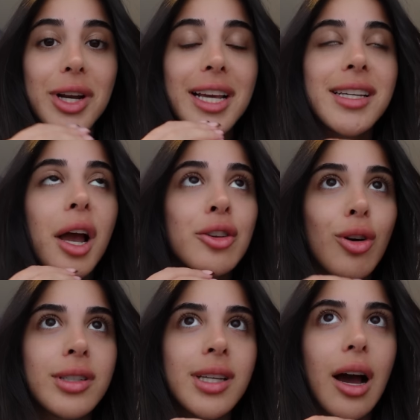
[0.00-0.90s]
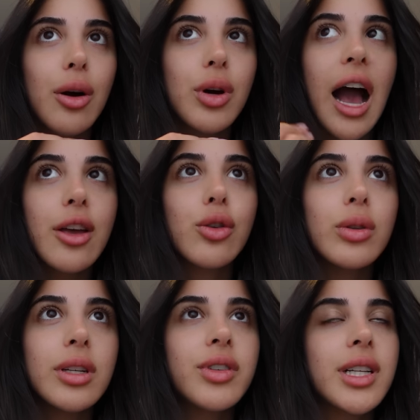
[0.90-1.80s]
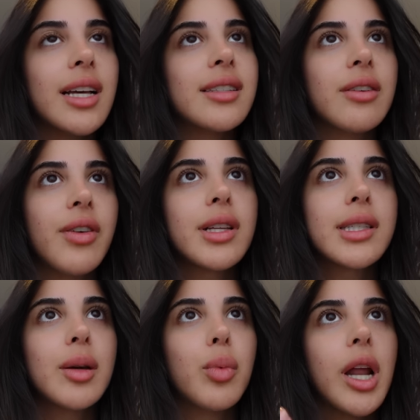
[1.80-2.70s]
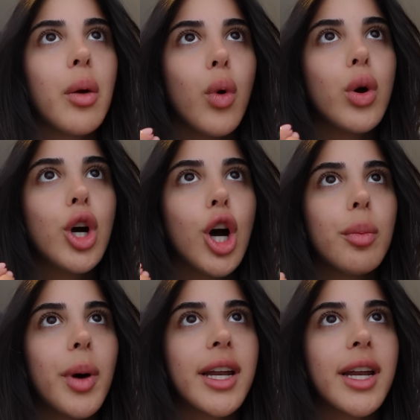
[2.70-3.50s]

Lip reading: When I say I knocked out, I only realized I fell asleep when I woke up,